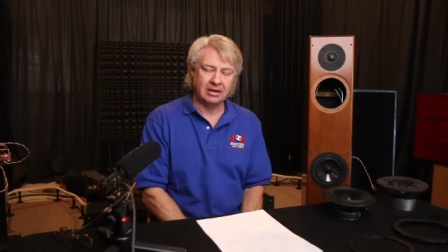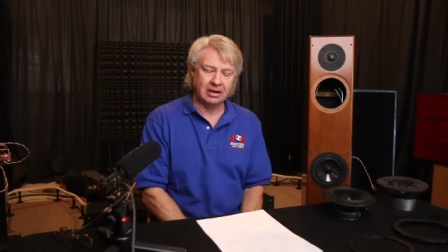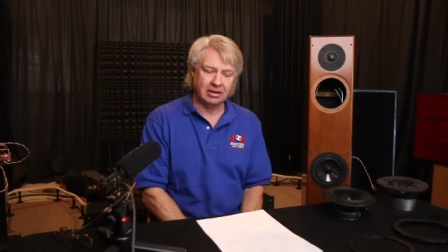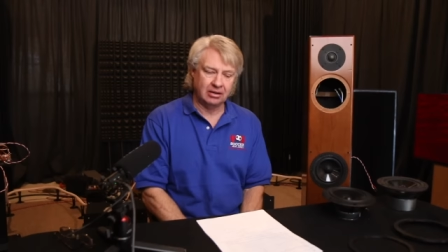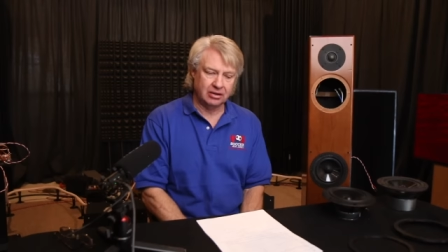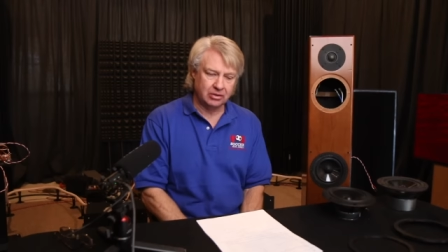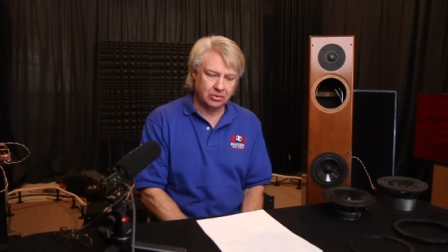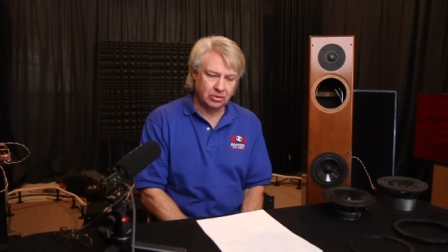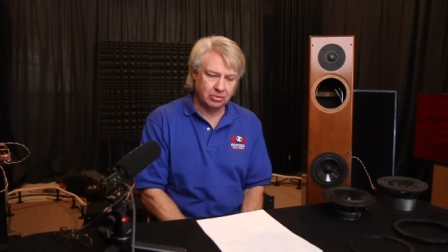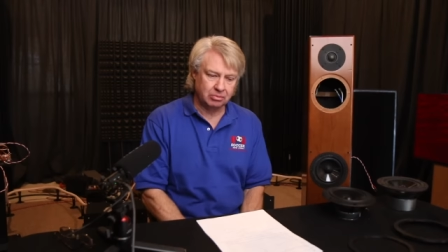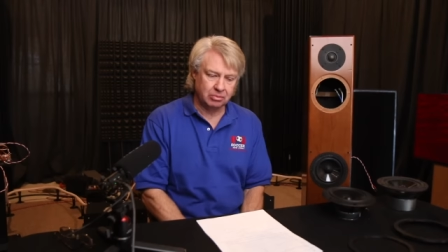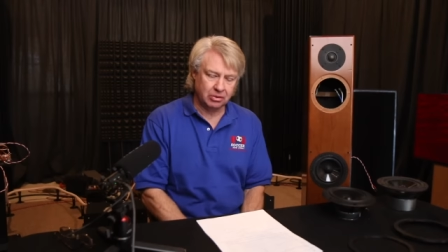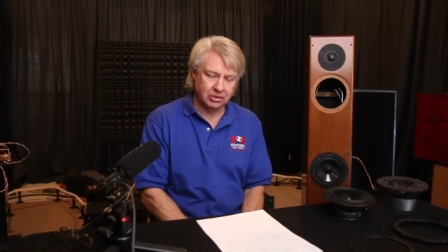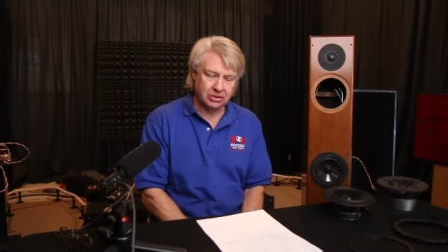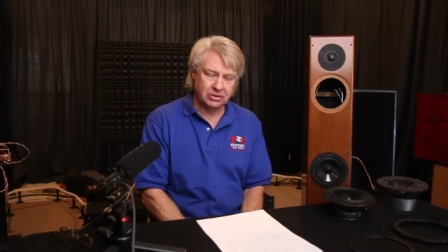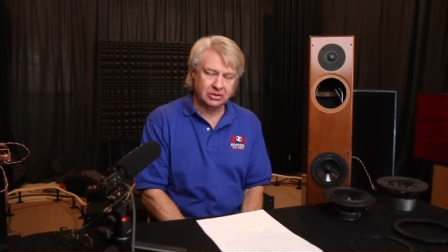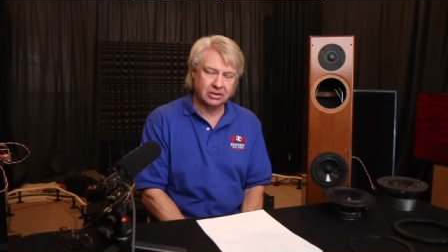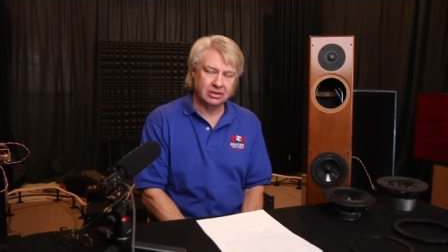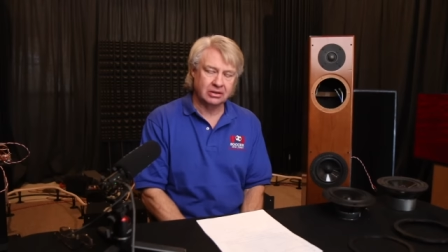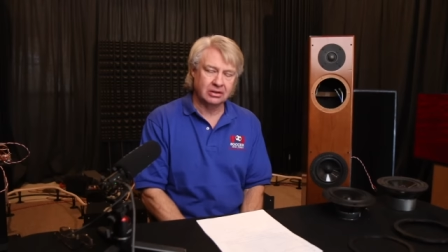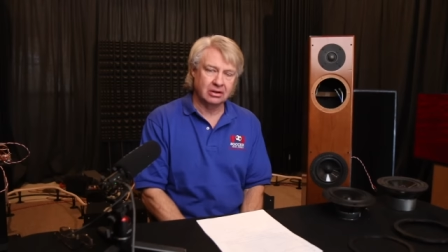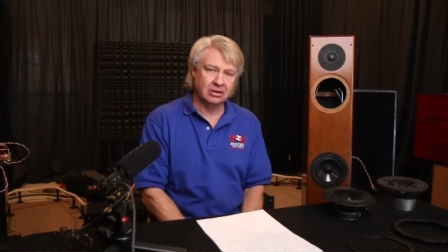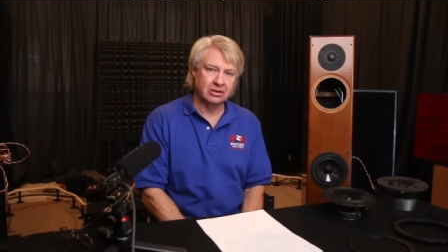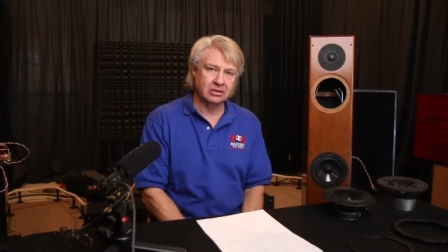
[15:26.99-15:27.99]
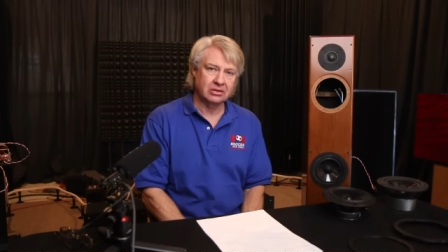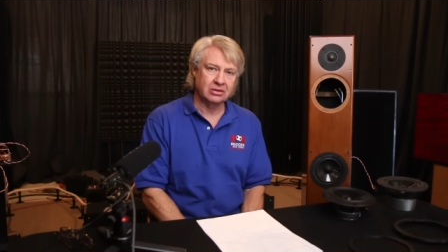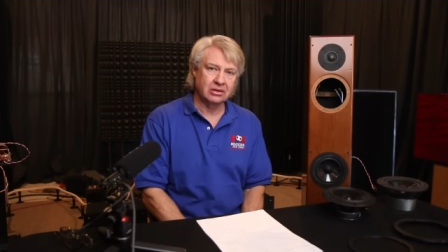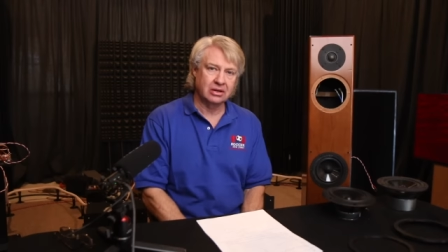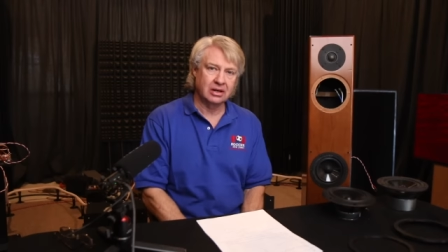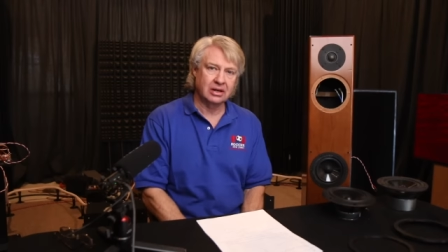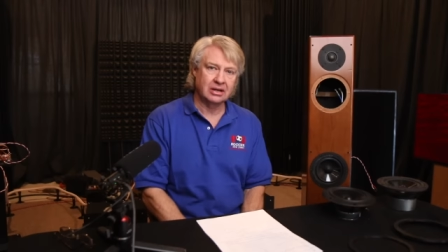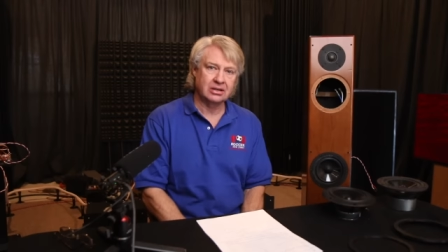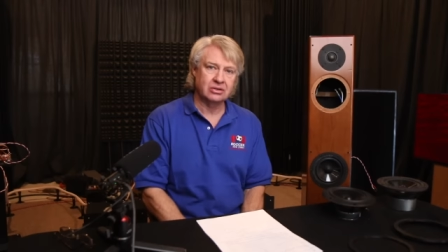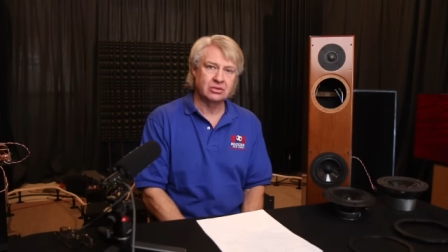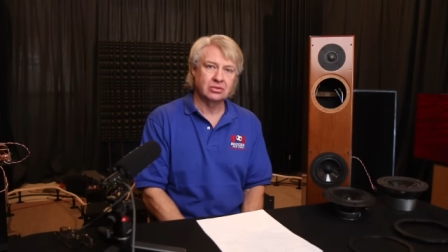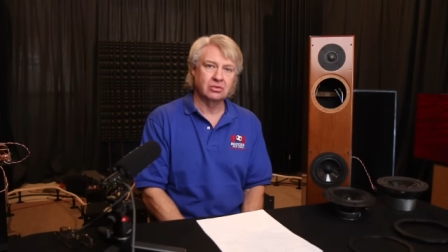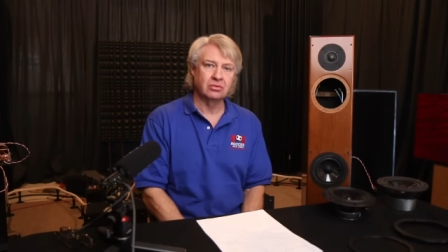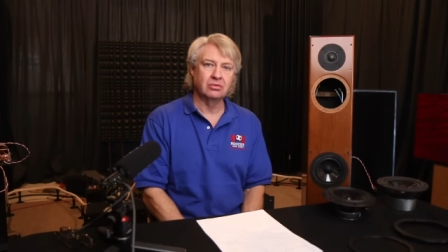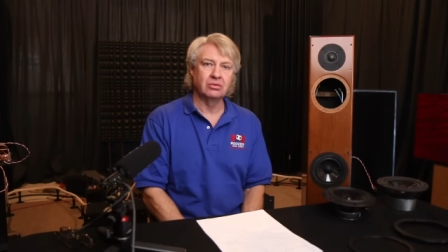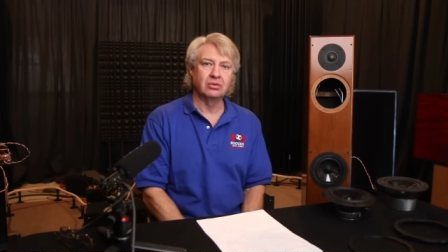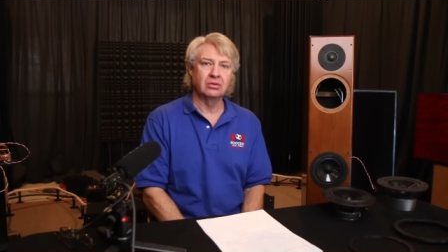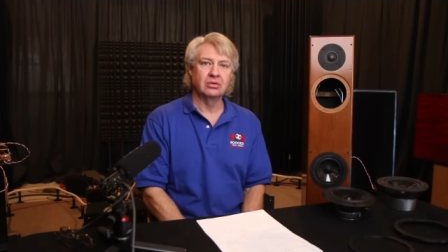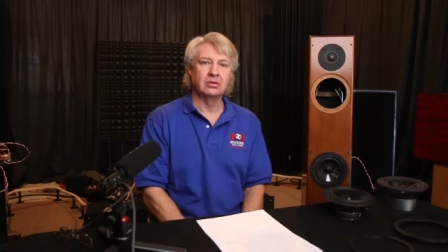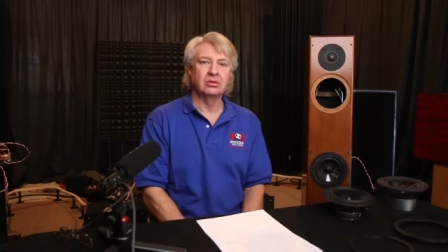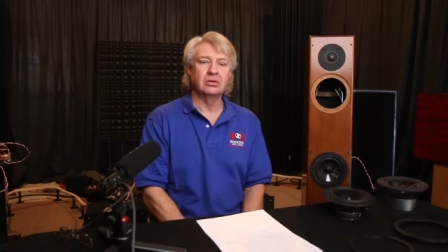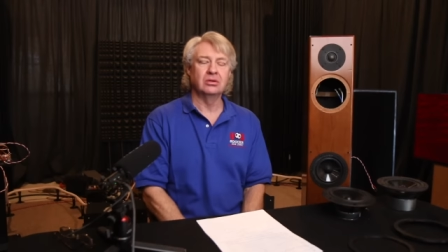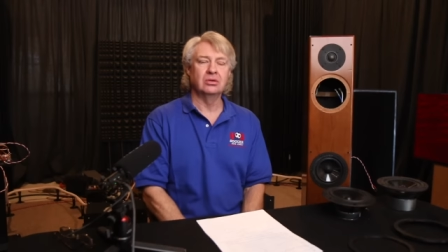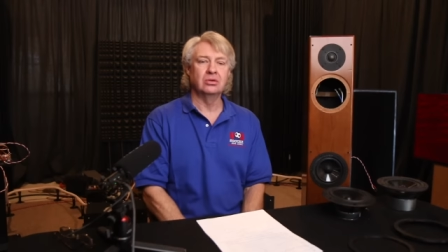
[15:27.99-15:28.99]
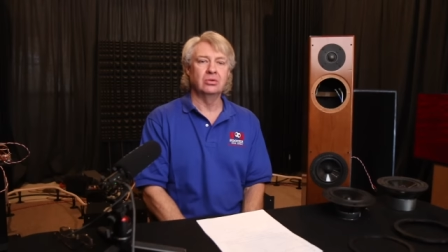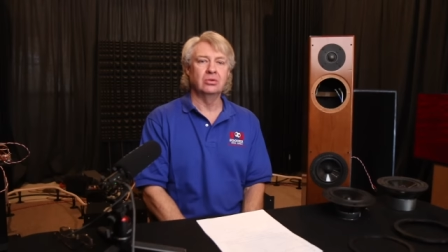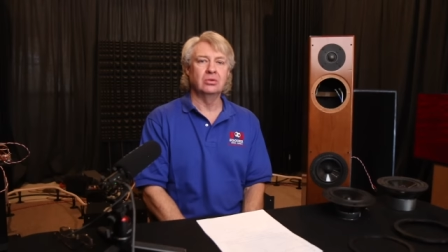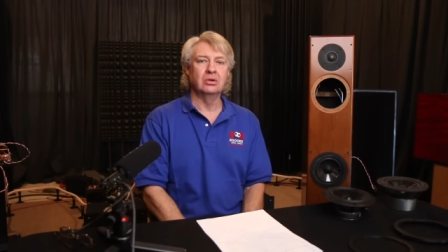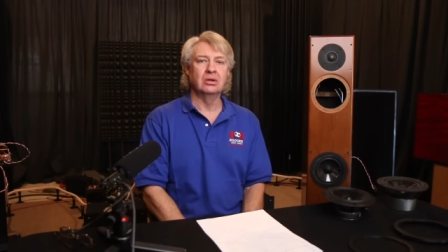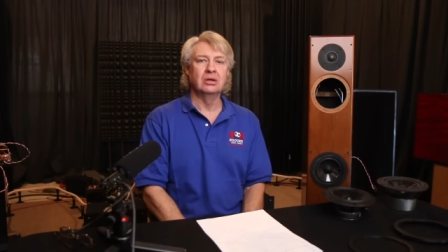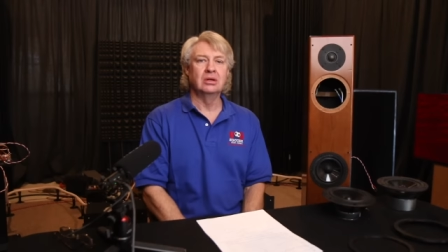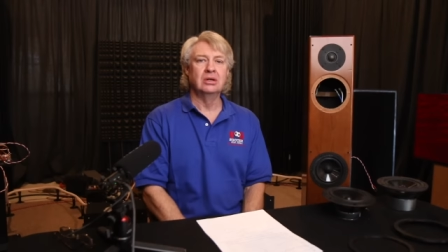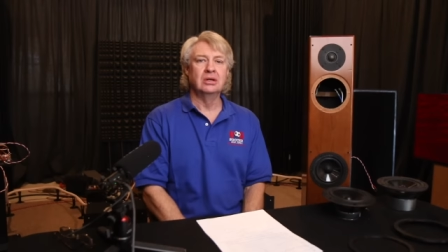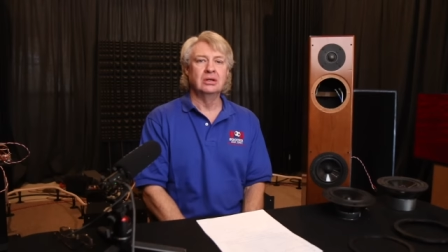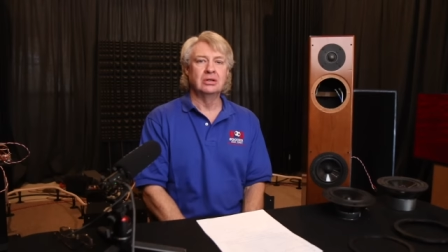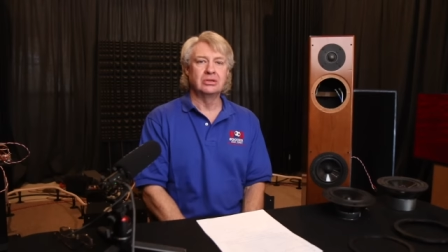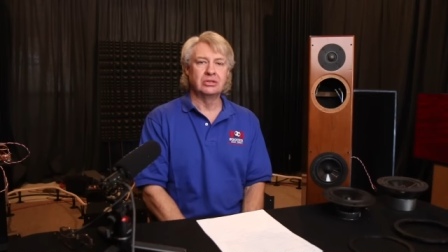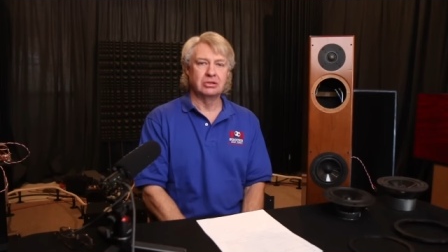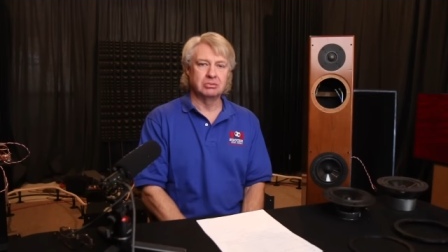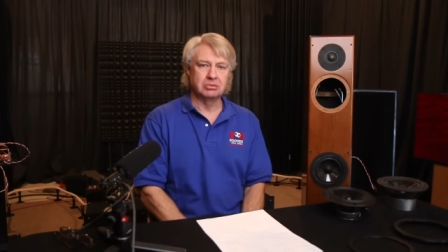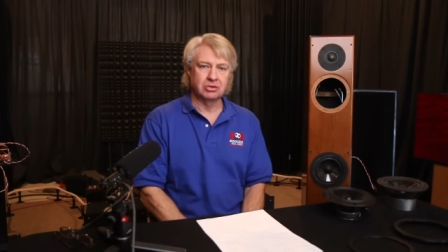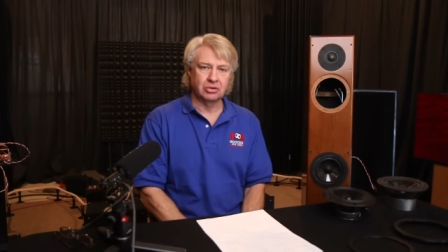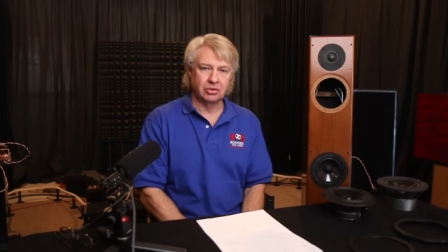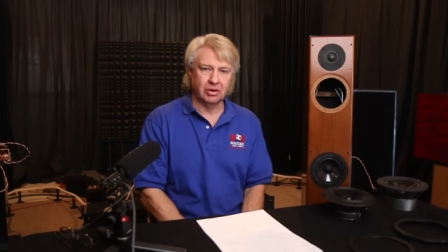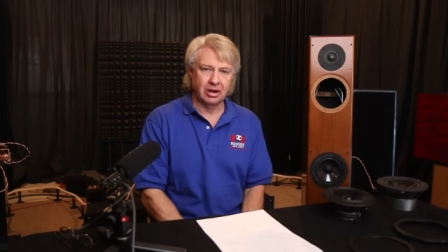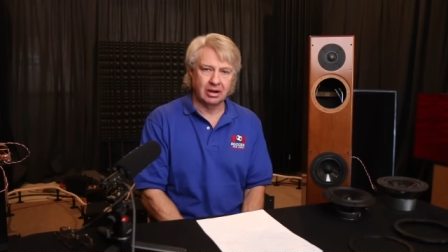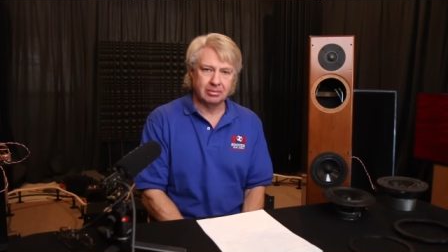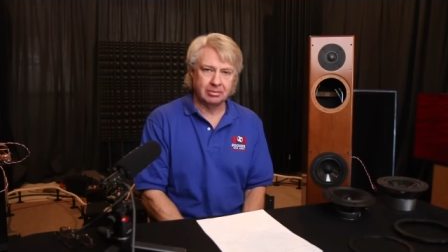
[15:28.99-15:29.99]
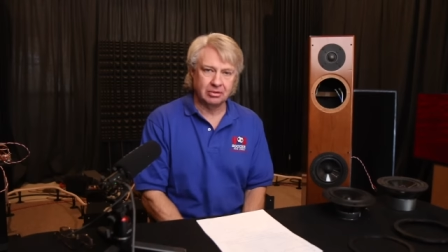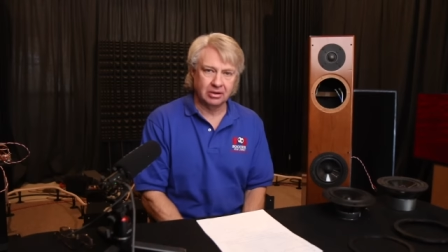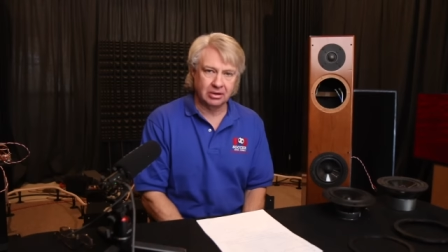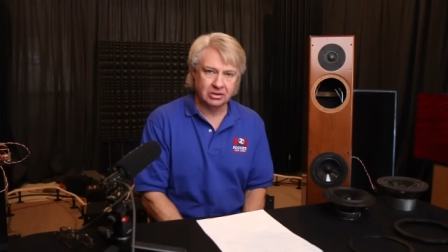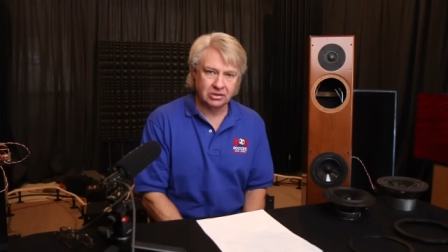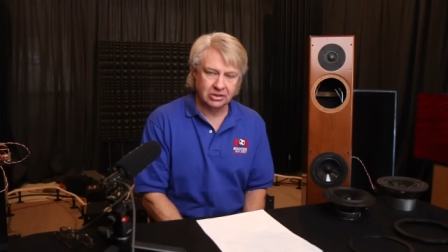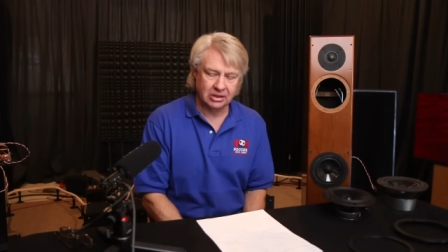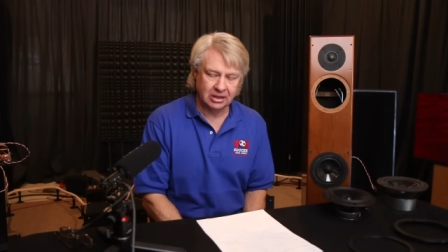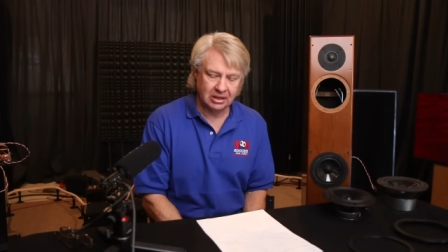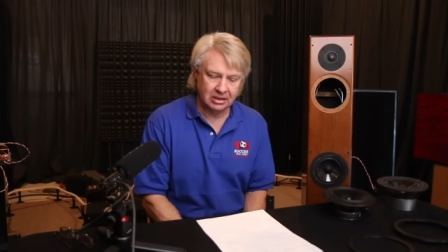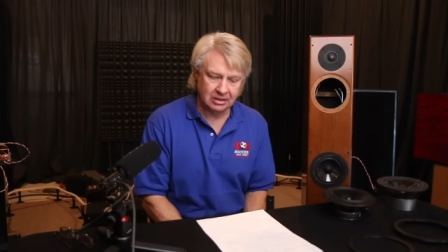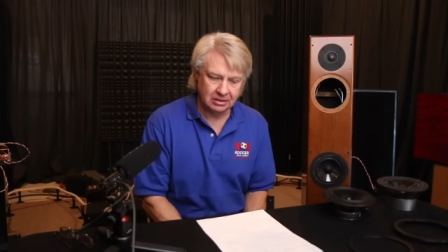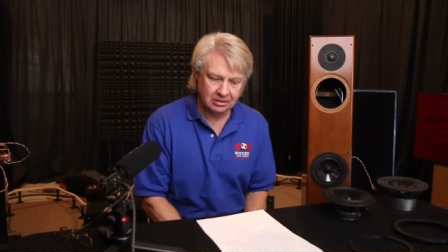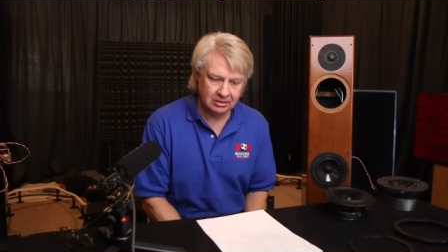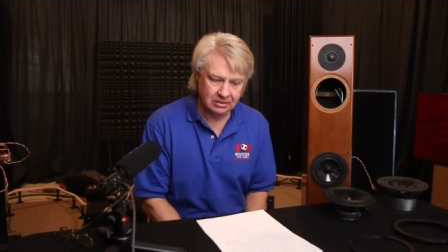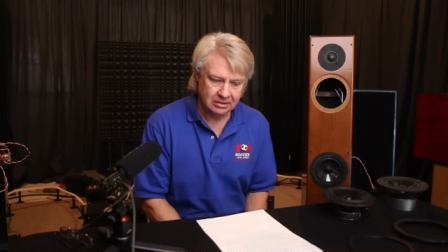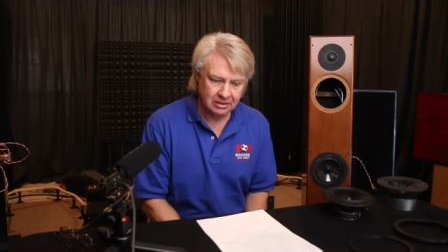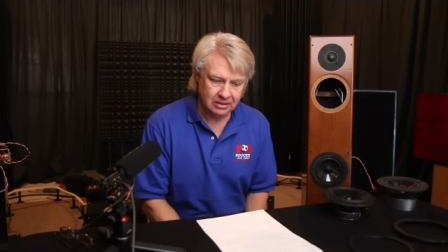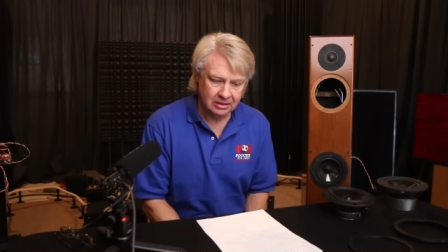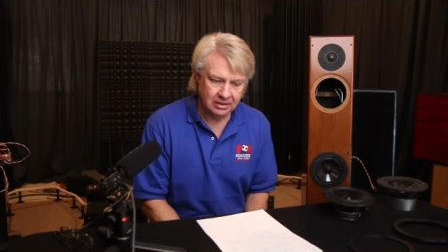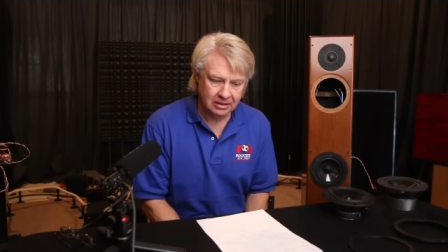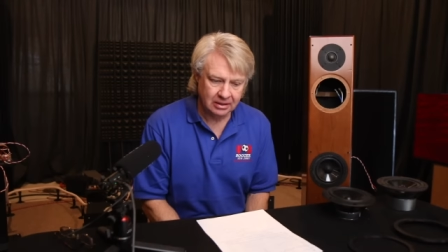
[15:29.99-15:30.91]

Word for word: I do appreciate all you guys who subscribe to our channel,